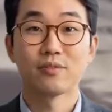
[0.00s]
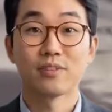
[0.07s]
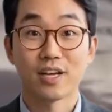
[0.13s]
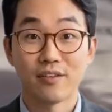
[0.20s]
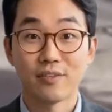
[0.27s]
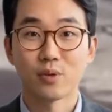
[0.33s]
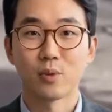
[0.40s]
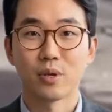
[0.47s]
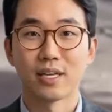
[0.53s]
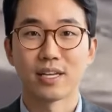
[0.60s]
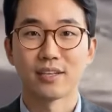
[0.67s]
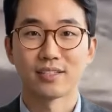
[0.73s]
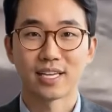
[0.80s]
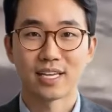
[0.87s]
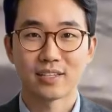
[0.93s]
Terrain
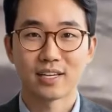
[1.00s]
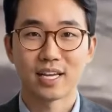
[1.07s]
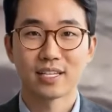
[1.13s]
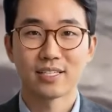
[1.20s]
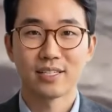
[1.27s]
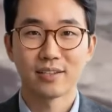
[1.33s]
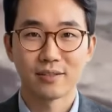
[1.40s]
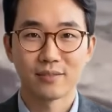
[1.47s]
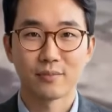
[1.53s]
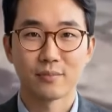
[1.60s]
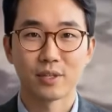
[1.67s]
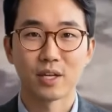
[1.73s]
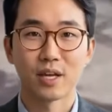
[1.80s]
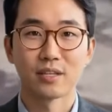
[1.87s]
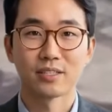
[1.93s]
mastery and raw experience
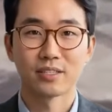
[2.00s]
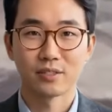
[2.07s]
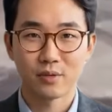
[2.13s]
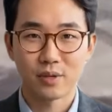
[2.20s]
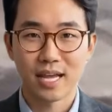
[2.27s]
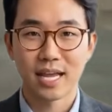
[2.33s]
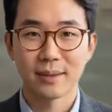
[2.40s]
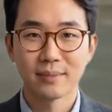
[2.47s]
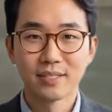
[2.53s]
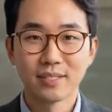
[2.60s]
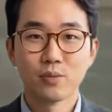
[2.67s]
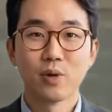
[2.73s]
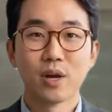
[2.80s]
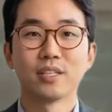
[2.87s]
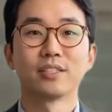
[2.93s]
allow commanders to
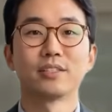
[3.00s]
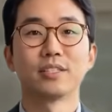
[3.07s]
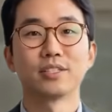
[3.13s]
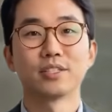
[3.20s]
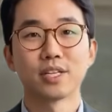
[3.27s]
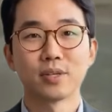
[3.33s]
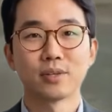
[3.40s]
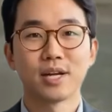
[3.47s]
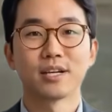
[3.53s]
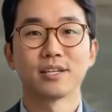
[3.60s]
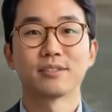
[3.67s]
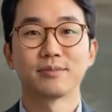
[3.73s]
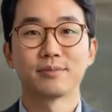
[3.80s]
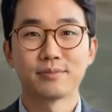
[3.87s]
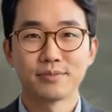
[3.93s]
anticipate enemy
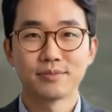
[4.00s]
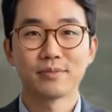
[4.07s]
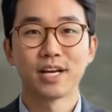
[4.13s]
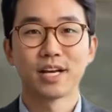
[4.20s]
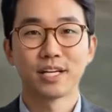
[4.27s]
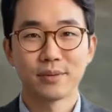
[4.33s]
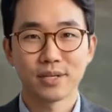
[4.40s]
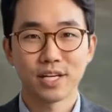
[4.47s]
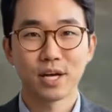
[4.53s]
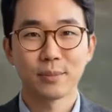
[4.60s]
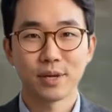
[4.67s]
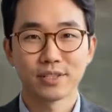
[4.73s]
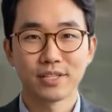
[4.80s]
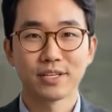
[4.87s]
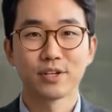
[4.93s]
movements and secure the
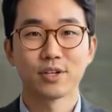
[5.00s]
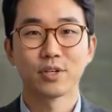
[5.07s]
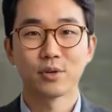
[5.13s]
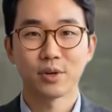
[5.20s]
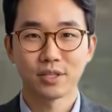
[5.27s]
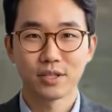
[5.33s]
objective.